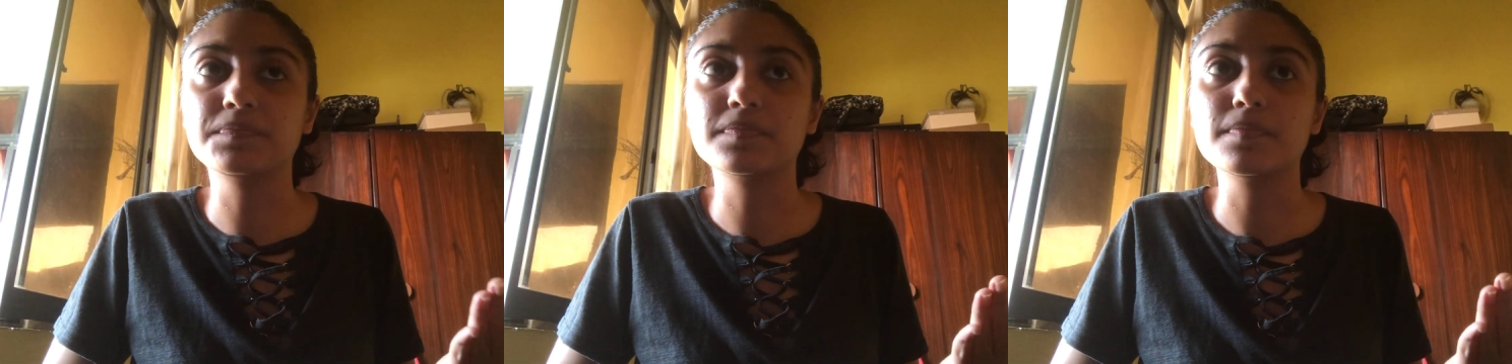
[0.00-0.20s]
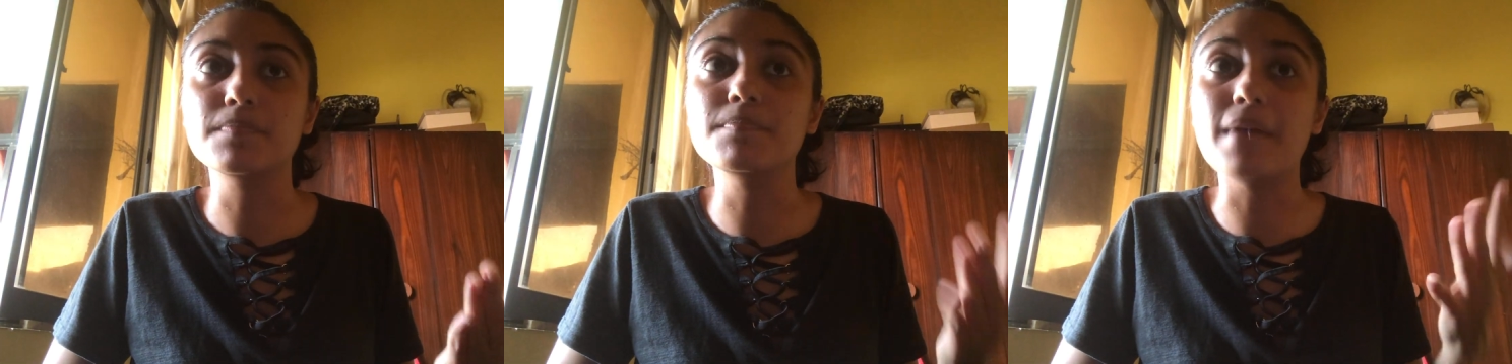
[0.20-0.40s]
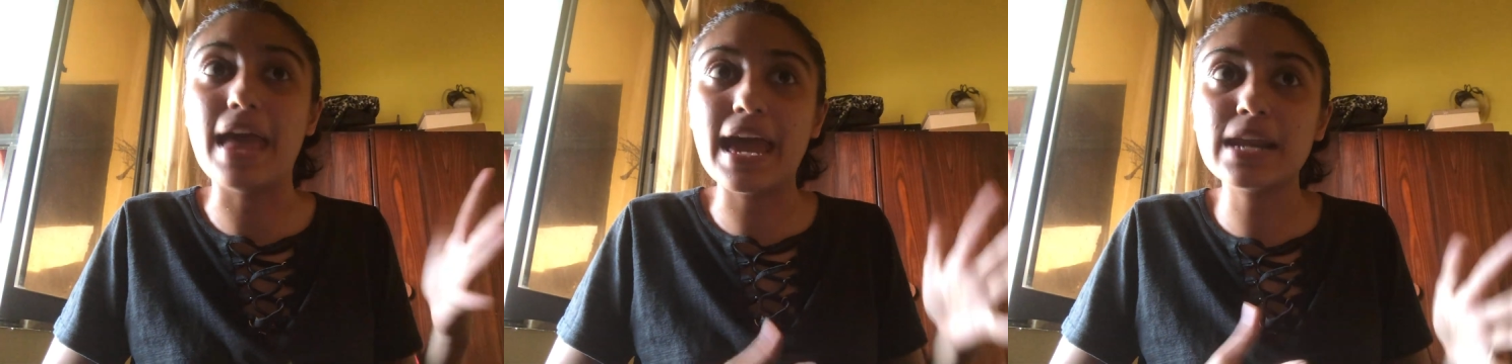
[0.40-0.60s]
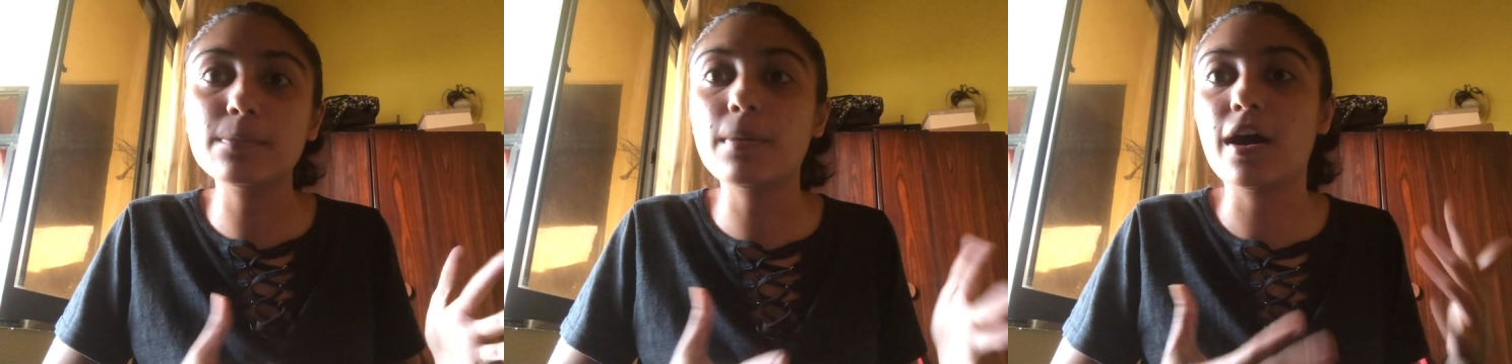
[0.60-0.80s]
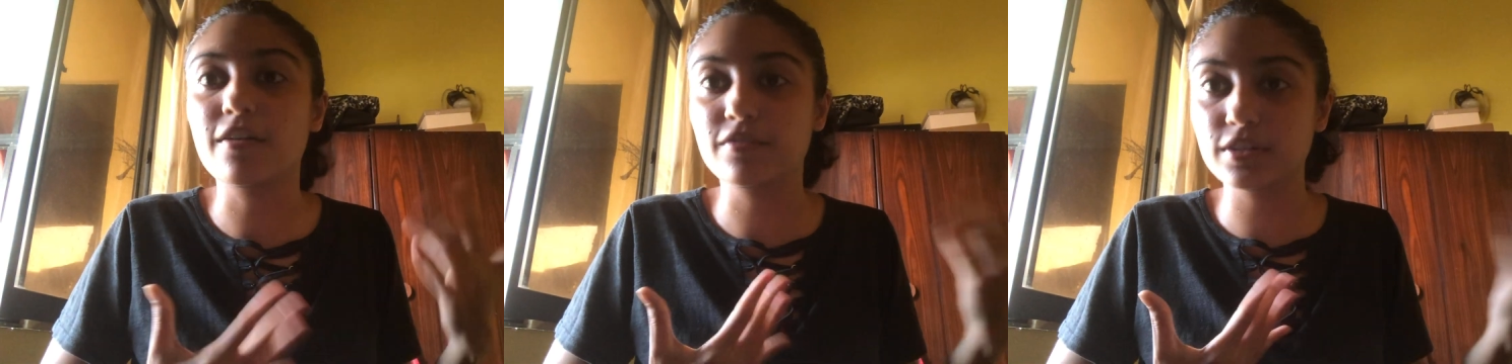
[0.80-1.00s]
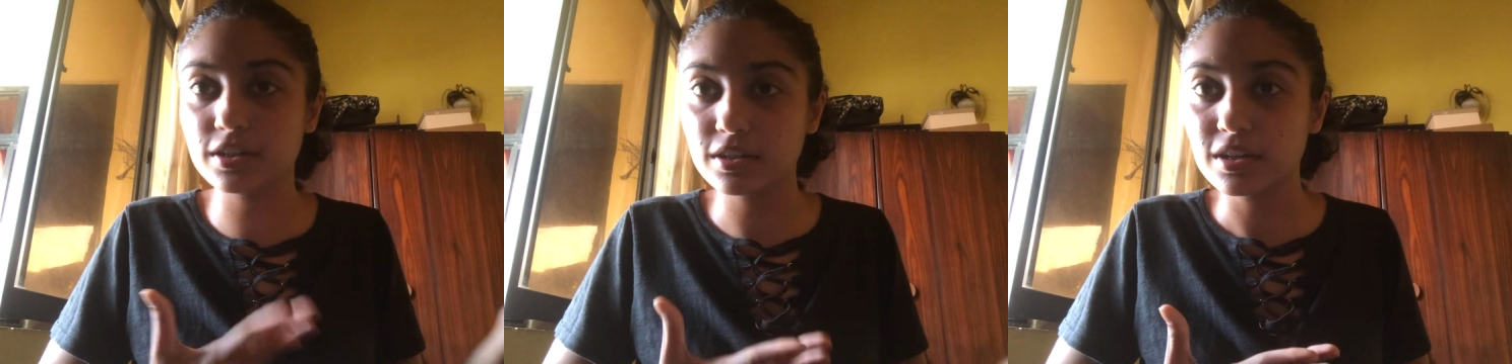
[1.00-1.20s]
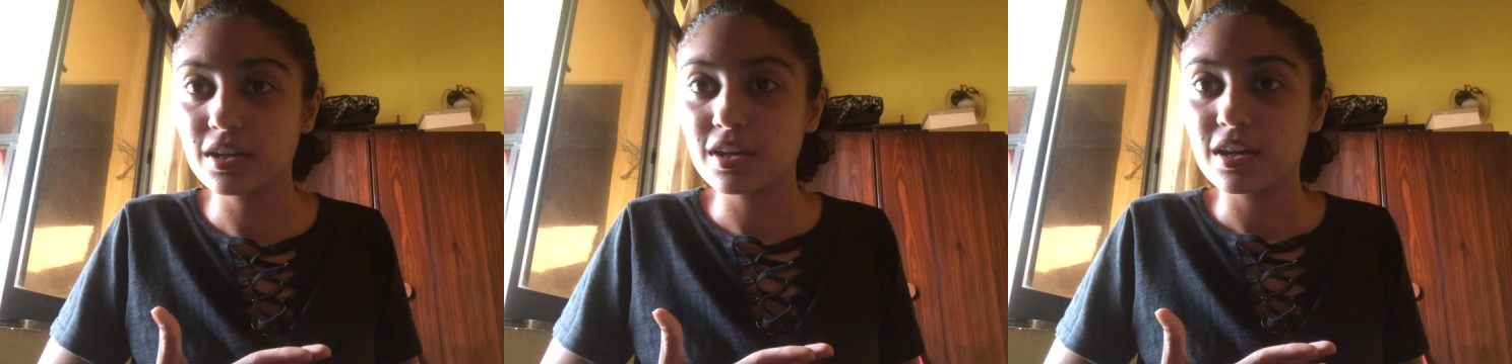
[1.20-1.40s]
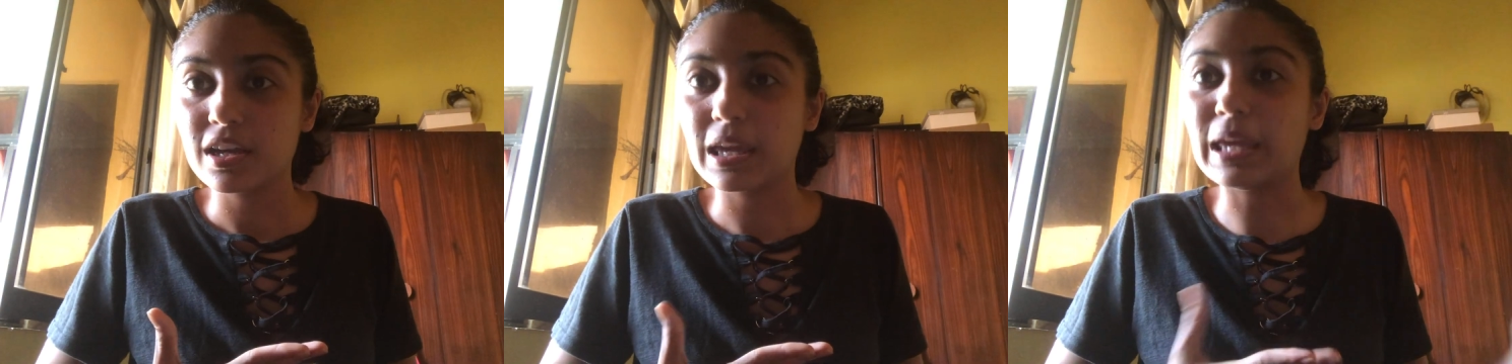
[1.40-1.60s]
manpower
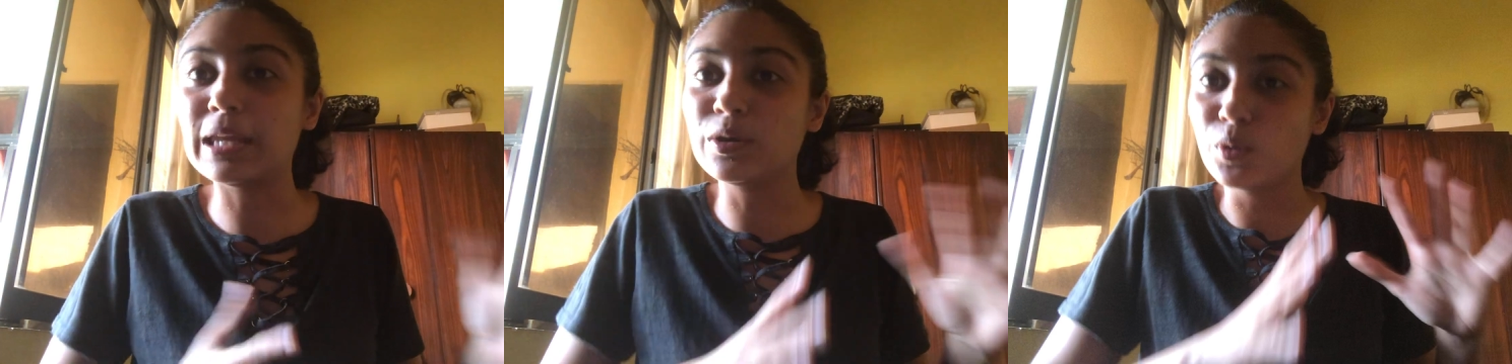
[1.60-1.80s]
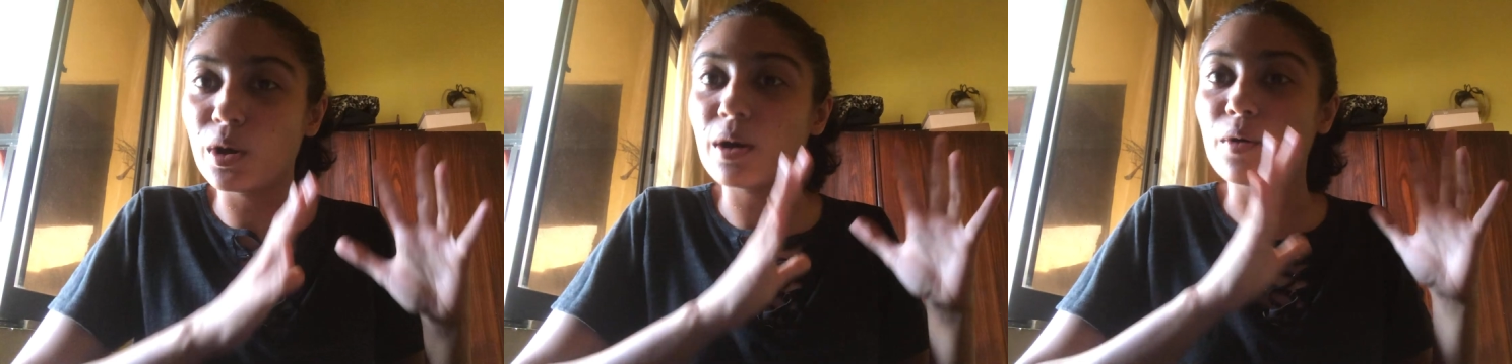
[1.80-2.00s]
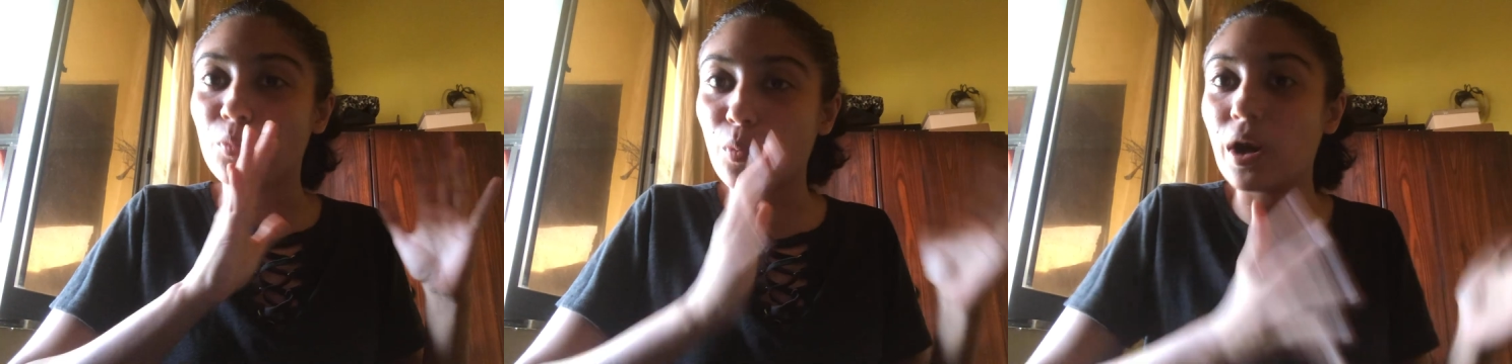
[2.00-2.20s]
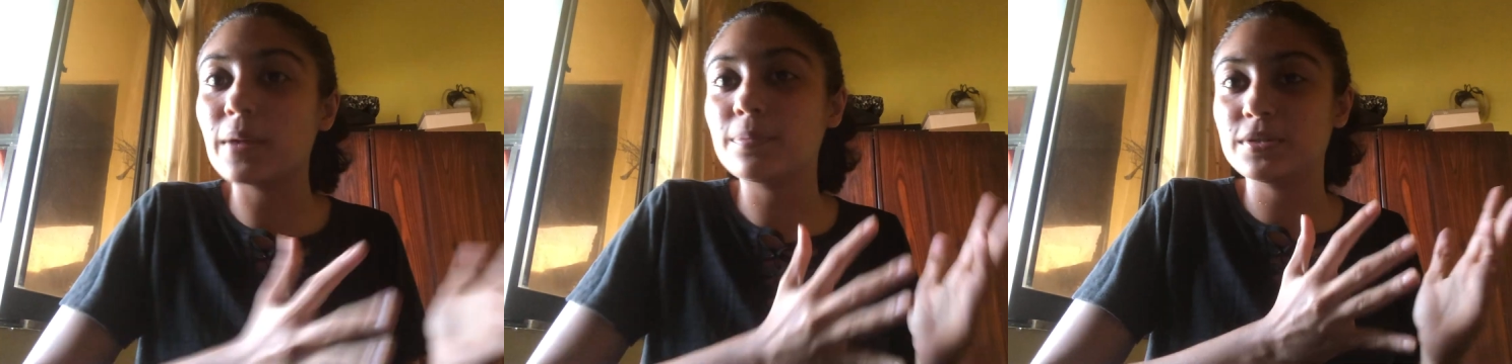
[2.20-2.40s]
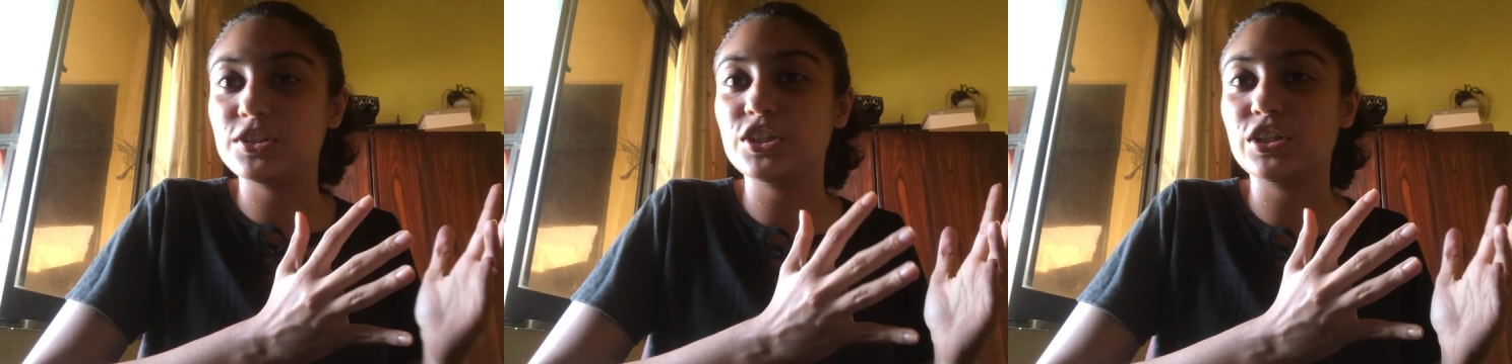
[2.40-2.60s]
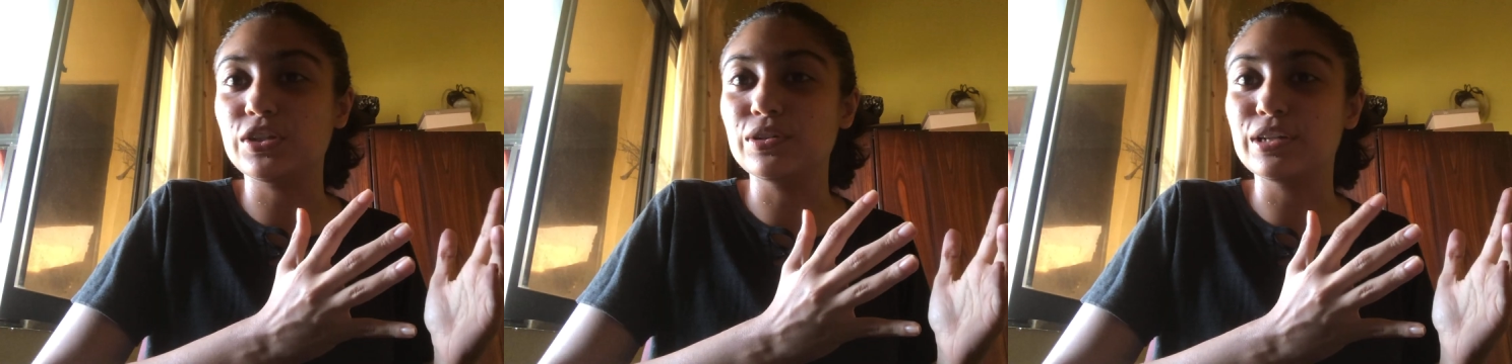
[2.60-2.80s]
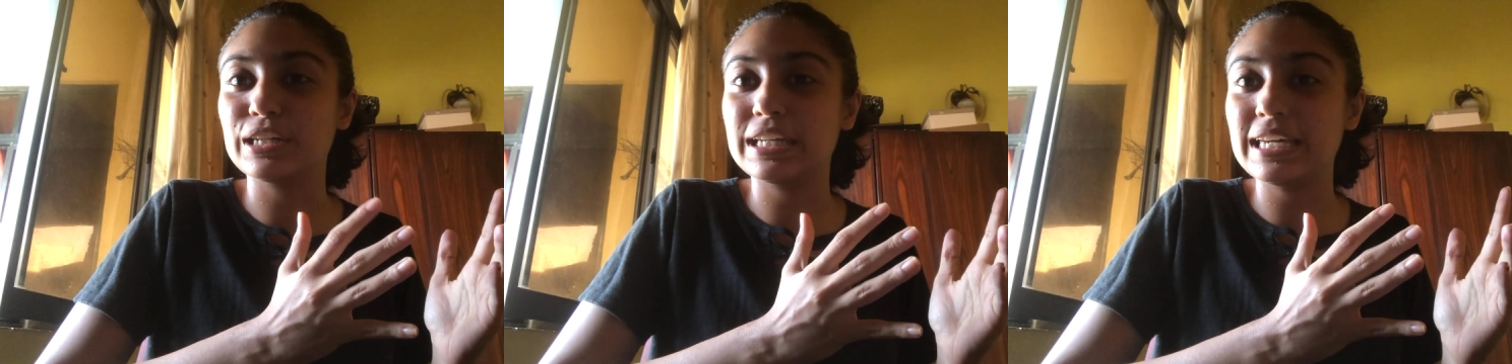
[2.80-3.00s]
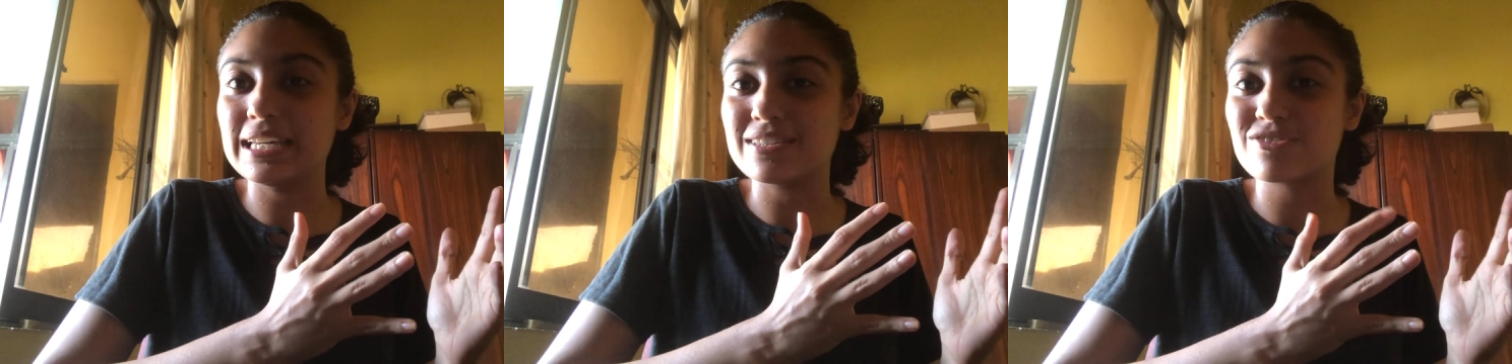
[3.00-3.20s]
in one particular
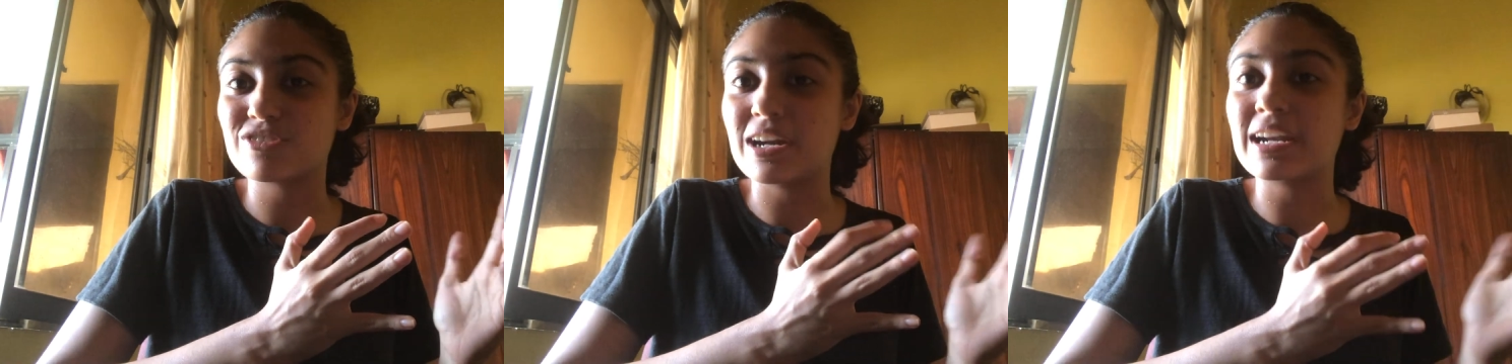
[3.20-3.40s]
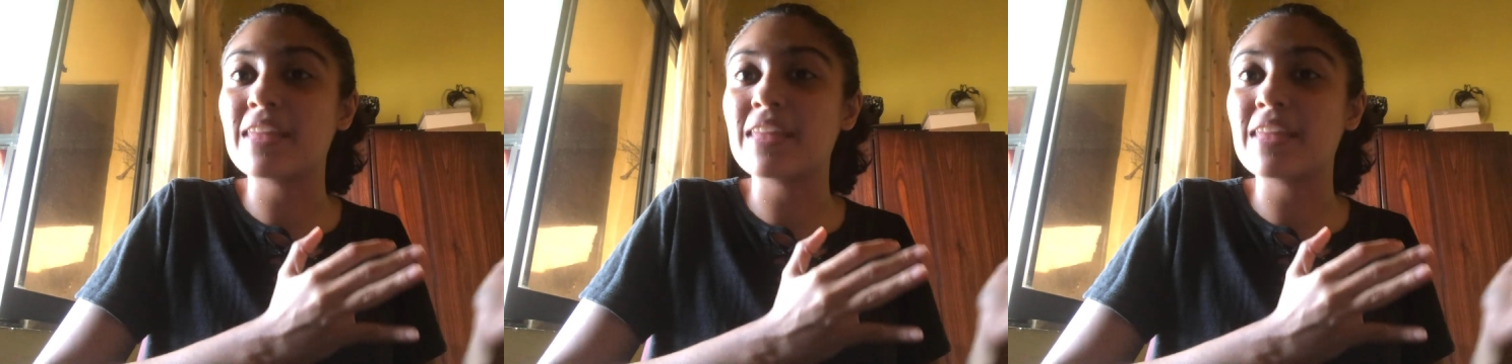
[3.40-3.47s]
case, right?